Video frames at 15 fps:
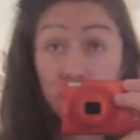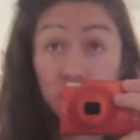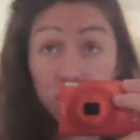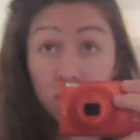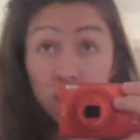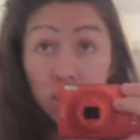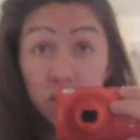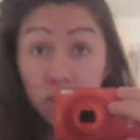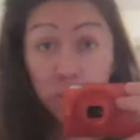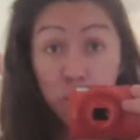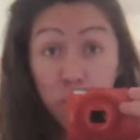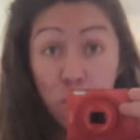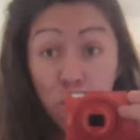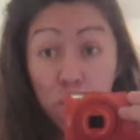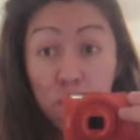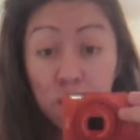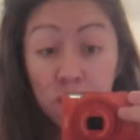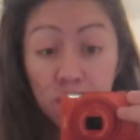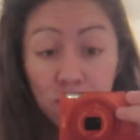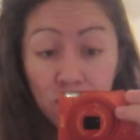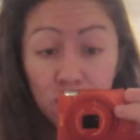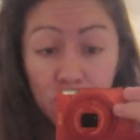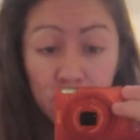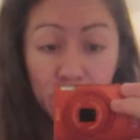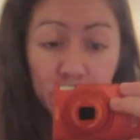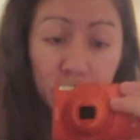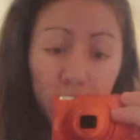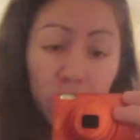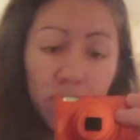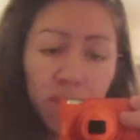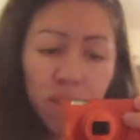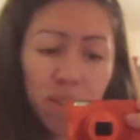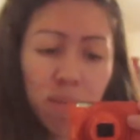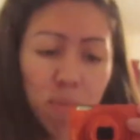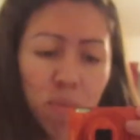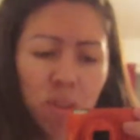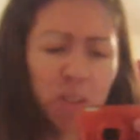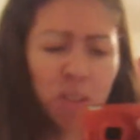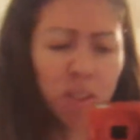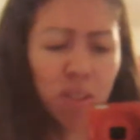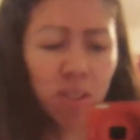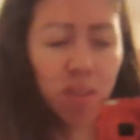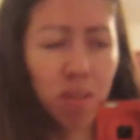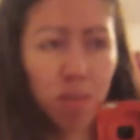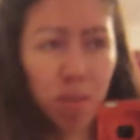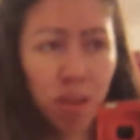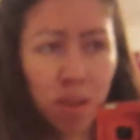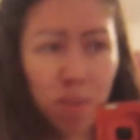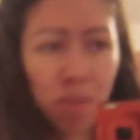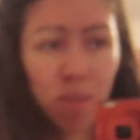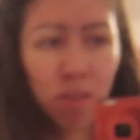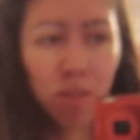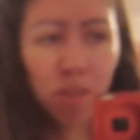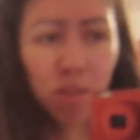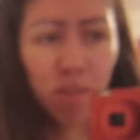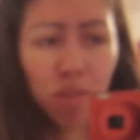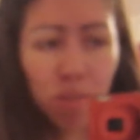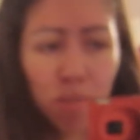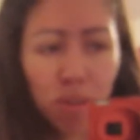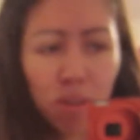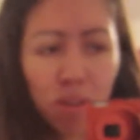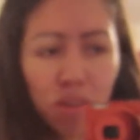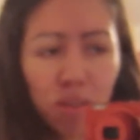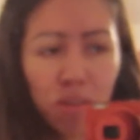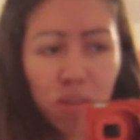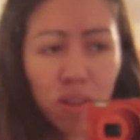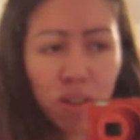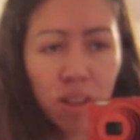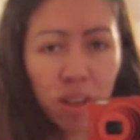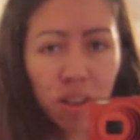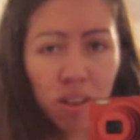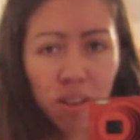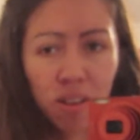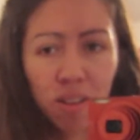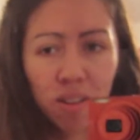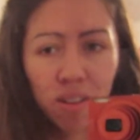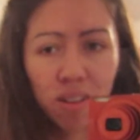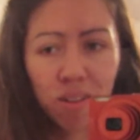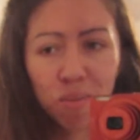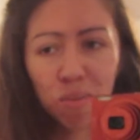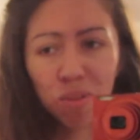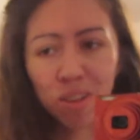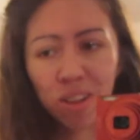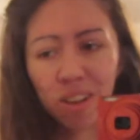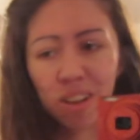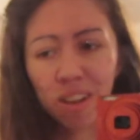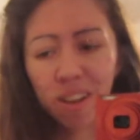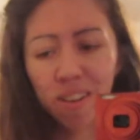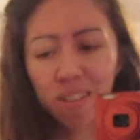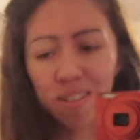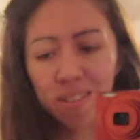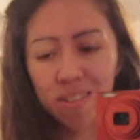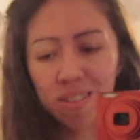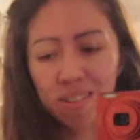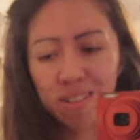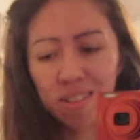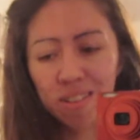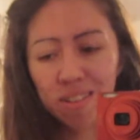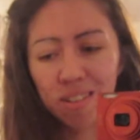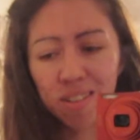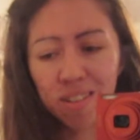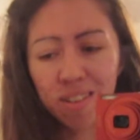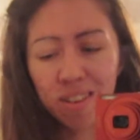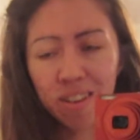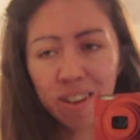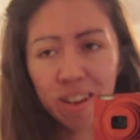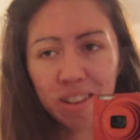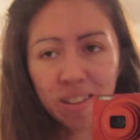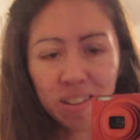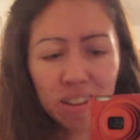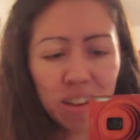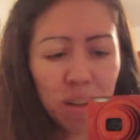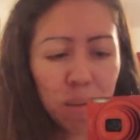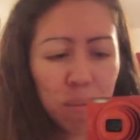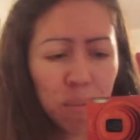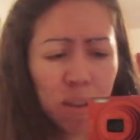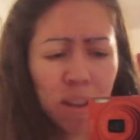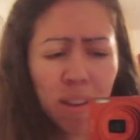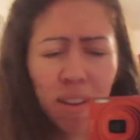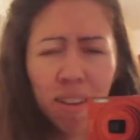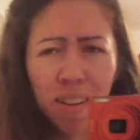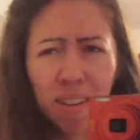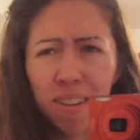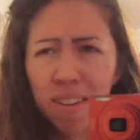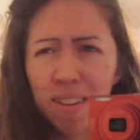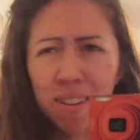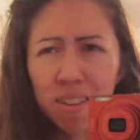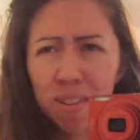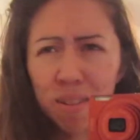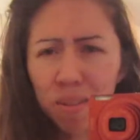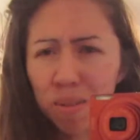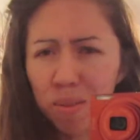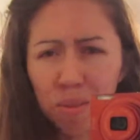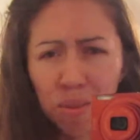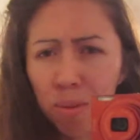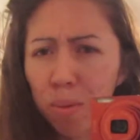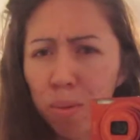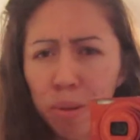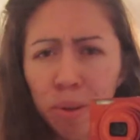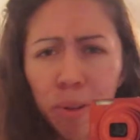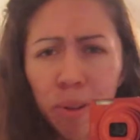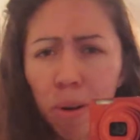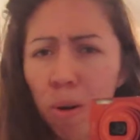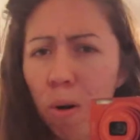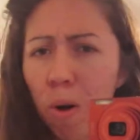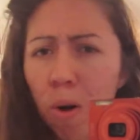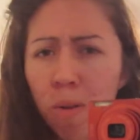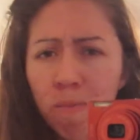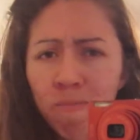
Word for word: This is the moment. It doesn't seem real. I just seem like I'm just doing something to do it, like almost like I it hasn't hit me. It doesn't feel real at all.